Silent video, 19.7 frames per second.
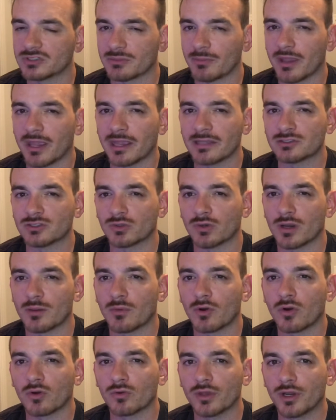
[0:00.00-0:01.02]
my Instagram
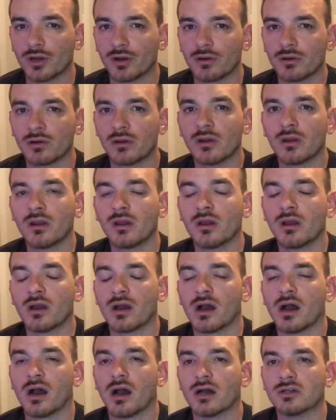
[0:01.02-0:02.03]
earlier.
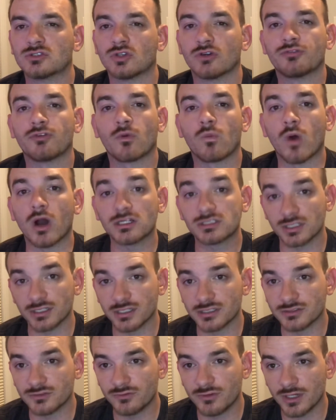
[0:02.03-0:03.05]
So if you're watching
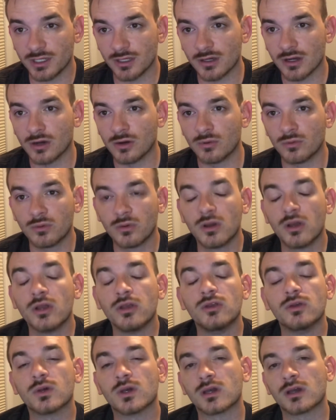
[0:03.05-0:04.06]
this video,
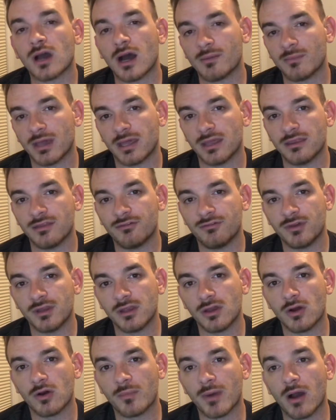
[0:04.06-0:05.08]
you can comment in the
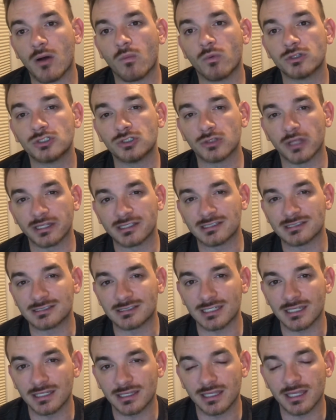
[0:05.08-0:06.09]
video about what you'd like to
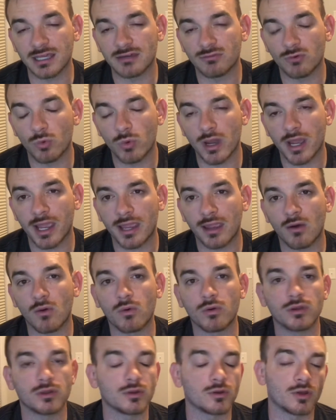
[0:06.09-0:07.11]
see in the giveaway,
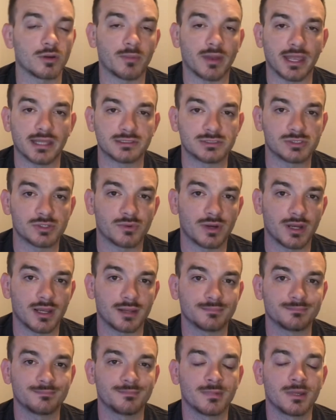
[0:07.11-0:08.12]
or you can go to my
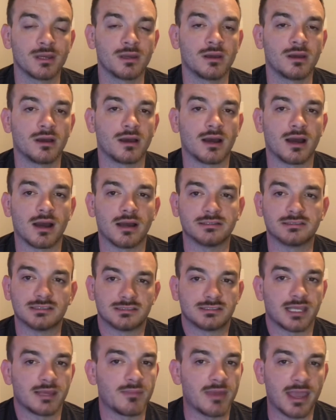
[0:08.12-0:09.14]
Instagram. It's the
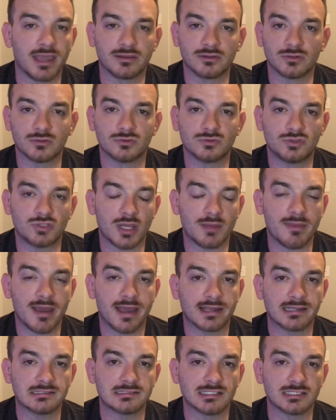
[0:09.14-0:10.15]
same handle,
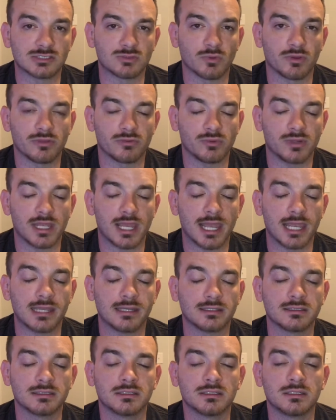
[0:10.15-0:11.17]

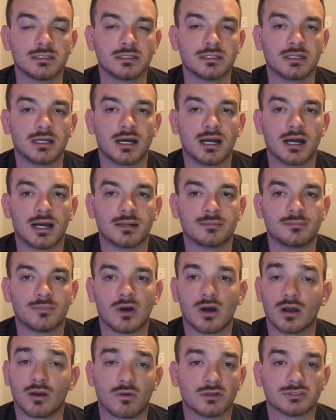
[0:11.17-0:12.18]
jmaggie6138.
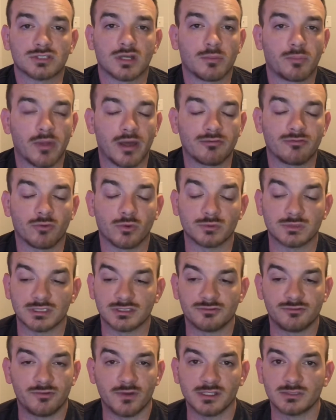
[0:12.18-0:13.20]
Across all platforms, it's
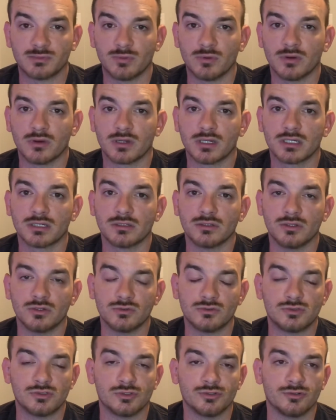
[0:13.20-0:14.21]
Facebook,
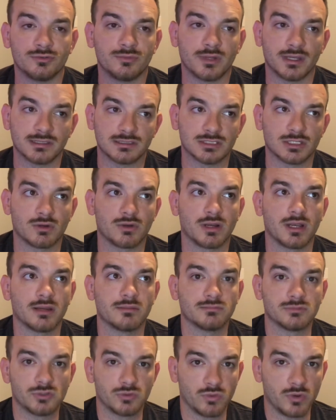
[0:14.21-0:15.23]
YouTube,
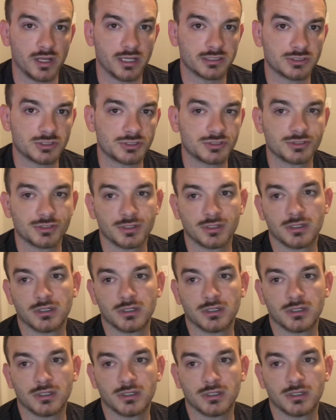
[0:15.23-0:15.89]
Instagram, Twitch,